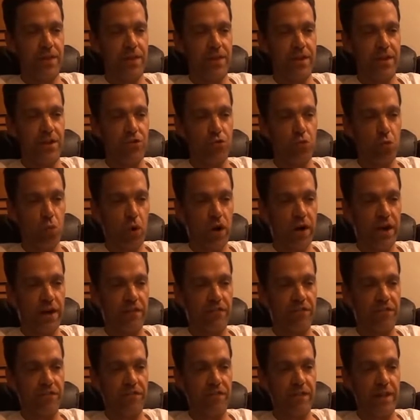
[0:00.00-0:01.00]
his
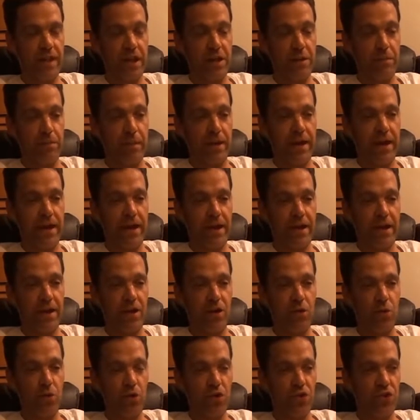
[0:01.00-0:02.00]
wife that he met
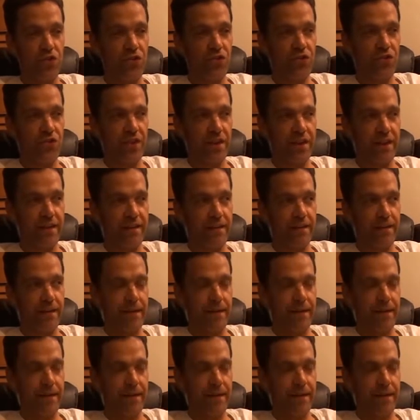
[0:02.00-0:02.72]
was like,